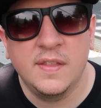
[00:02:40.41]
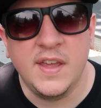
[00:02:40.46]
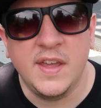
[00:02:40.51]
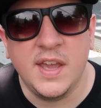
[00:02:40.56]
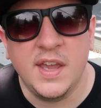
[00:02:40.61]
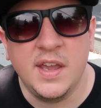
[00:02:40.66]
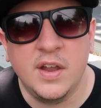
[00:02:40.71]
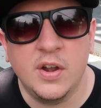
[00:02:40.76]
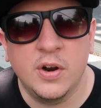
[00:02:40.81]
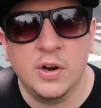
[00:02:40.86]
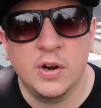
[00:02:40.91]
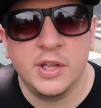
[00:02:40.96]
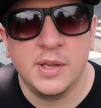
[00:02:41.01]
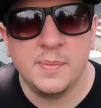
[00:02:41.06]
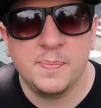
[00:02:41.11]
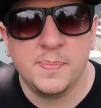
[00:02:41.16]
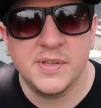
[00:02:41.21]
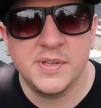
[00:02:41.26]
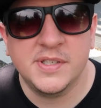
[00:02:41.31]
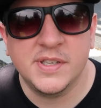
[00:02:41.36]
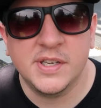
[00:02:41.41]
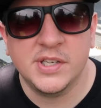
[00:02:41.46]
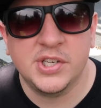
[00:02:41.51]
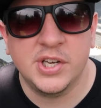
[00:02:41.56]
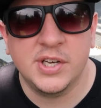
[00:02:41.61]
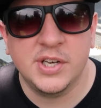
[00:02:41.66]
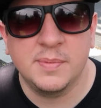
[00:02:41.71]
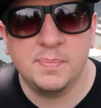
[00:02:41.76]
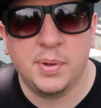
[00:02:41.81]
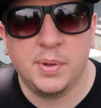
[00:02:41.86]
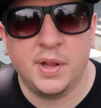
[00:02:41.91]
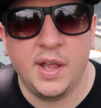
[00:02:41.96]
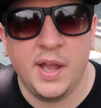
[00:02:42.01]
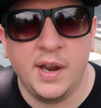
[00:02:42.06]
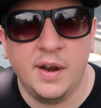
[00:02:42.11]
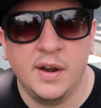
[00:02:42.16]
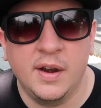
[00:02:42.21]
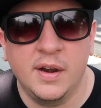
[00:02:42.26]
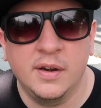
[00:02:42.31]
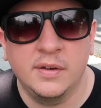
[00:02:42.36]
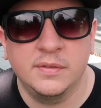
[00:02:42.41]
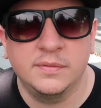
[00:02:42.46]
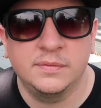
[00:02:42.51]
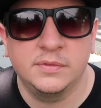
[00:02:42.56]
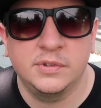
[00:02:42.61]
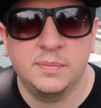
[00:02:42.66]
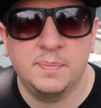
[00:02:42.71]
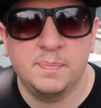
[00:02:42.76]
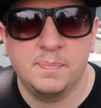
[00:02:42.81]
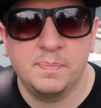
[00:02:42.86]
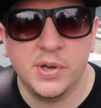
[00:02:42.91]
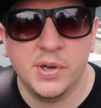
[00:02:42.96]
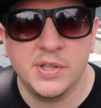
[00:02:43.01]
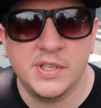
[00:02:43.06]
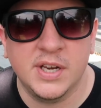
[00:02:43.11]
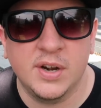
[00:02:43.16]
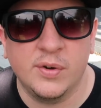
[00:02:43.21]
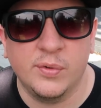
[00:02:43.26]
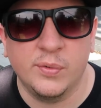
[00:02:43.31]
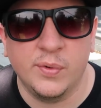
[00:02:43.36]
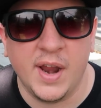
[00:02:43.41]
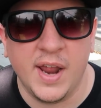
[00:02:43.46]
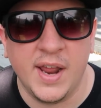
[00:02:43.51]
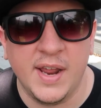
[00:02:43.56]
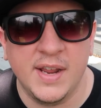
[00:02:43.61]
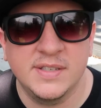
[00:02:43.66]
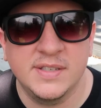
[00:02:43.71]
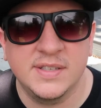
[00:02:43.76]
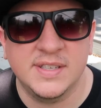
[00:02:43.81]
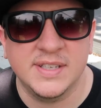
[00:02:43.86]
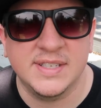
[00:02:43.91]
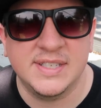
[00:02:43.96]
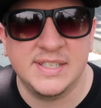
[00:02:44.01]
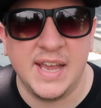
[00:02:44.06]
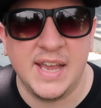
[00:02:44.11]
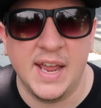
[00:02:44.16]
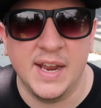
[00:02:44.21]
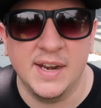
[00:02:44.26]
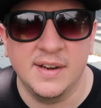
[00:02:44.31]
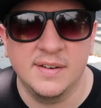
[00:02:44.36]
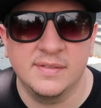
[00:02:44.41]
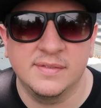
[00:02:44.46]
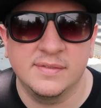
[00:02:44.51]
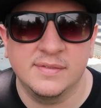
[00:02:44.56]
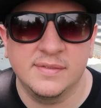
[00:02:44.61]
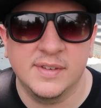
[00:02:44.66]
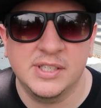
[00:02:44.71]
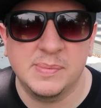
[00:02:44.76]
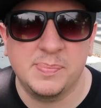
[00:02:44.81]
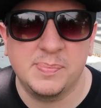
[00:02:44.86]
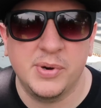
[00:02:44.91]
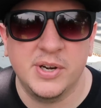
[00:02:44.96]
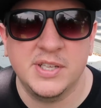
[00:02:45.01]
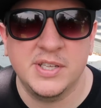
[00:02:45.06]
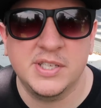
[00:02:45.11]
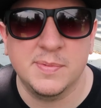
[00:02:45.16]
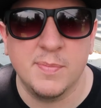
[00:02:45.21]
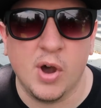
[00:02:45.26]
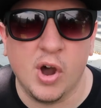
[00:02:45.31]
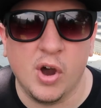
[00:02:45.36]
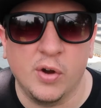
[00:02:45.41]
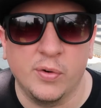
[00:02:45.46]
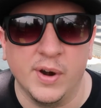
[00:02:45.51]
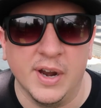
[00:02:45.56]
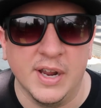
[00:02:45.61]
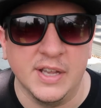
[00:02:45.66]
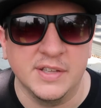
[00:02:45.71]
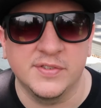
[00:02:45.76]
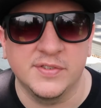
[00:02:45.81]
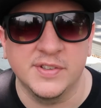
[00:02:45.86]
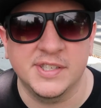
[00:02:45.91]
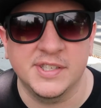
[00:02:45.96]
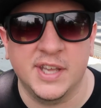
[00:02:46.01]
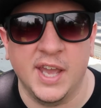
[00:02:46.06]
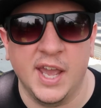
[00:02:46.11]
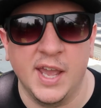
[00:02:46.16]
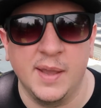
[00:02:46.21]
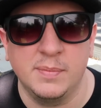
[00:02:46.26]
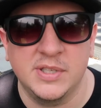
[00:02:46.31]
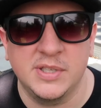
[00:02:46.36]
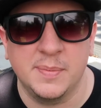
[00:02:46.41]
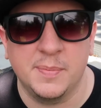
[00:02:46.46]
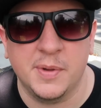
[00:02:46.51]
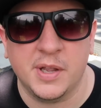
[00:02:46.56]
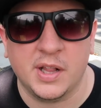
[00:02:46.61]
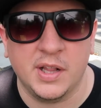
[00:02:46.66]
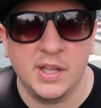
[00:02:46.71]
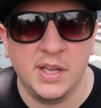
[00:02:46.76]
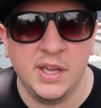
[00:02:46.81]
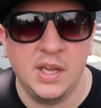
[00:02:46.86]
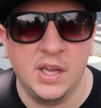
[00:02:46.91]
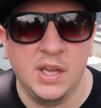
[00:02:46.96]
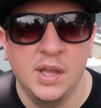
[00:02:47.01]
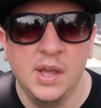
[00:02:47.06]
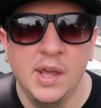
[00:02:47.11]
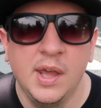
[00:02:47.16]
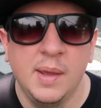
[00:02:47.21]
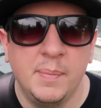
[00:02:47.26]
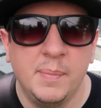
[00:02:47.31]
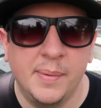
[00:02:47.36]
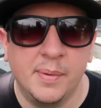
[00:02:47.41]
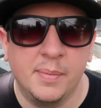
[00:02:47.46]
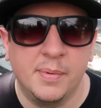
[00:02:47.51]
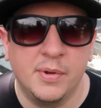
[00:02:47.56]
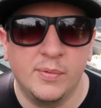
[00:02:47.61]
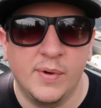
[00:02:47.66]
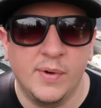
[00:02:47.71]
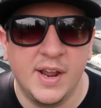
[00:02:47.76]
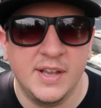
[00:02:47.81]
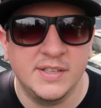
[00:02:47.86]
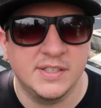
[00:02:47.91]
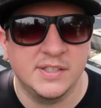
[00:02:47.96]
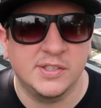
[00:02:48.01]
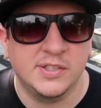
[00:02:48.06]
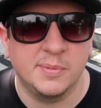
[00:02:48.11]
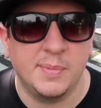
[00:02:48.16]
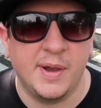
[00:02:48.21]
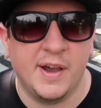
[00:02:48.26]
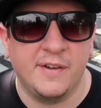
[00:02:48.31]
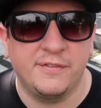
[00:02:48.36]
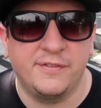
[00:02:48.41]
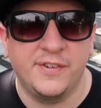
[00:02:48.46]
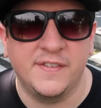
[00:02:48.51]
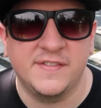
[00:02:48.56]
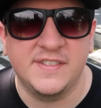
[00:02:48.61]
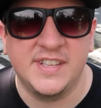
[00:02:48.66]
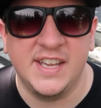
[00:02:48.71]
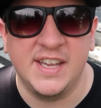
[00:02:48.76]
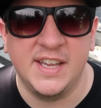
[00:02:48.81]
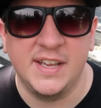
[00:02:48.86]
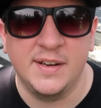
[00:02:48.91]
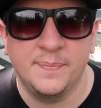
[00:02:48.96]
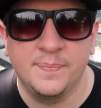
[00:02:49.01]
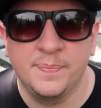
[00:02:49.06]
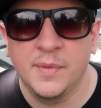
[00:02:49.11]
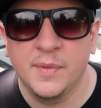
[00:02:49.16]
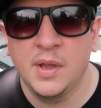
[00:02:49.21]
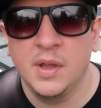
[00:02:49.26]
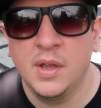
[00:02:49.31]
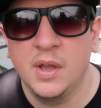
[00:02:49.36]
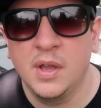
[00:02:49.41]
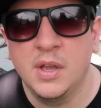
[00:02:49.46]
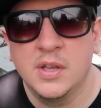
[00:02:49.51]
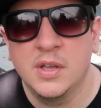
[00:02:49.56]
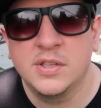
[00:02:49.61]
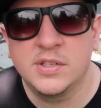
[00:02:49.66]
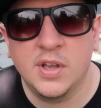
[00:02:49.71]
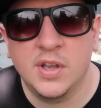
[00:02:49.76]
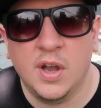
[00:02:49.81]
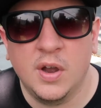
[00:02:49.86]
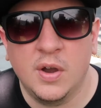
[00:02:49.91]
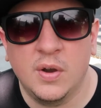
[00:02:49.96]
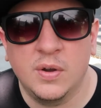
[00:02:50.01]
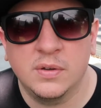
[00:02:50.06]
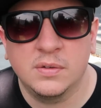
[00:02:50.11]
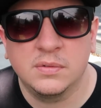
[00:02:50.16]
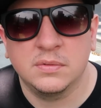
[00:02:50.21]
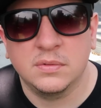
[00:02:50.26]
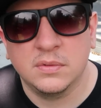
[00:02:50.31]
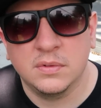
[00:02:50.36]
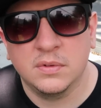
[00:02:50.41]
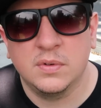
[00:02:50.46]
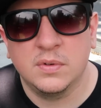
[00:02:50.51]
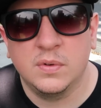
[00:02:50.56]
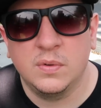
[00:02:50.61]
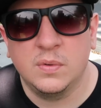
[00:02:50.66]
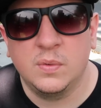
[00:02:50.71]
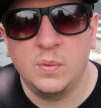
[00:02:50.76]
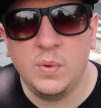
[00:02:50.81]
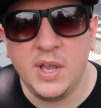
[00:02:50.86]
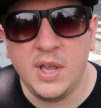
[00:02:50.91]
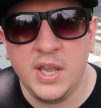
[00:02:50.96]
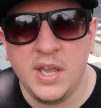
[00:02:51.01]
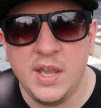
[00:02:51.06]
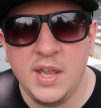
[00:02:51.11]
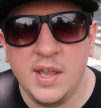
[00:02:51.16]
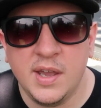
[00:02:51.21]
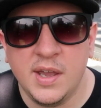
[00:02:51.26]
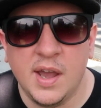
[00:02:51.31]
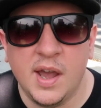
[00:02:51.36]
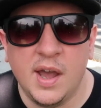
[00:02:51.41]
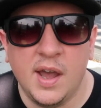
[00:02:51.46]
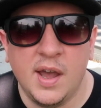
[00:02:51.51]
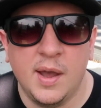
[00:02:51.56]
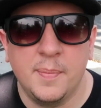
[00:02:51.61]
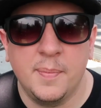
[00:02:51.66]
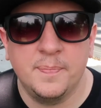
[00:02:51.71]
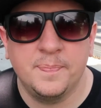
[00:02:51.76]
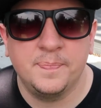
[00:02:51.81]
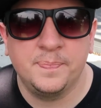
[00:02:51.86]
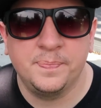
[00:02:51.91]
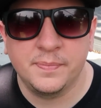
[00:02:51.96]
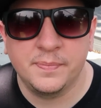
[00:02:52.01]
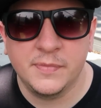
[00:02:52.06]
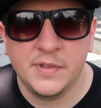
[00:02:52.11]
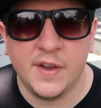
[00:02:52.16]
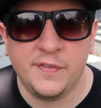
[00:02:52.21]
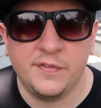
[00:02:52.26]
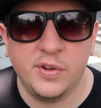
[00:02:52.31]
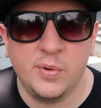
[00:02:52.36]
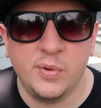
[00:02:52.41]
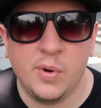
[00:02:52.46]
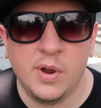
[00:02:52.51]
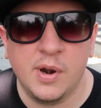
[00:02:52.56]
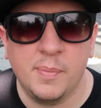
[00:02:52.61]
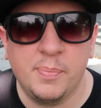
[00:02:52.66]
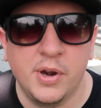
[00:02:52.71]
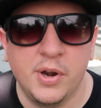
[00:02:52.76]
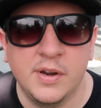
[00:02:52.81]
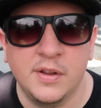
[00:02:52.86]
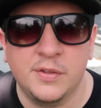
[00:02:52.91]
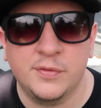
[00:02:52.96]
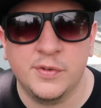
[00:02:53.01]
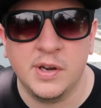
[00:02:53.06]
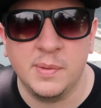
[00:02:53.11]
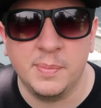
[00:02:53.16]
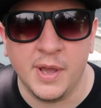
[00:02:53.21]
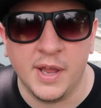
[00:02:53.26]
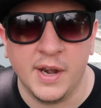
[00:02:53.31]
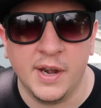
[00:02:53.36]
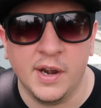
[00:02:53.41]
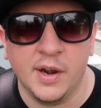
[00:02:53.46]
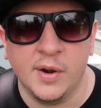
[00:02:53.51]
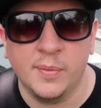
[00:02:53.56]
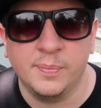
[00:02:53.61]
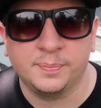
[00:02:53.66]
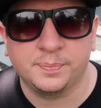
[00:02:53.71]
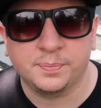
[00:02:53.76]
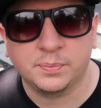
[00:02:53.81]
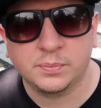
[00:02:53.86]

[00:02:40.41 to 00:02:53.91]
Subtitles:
The early position player puts in a raise to 10. It's a pretty small raise for this game. Typically, people have been raising to about 15. So we definitely want to put in a 3-bet here.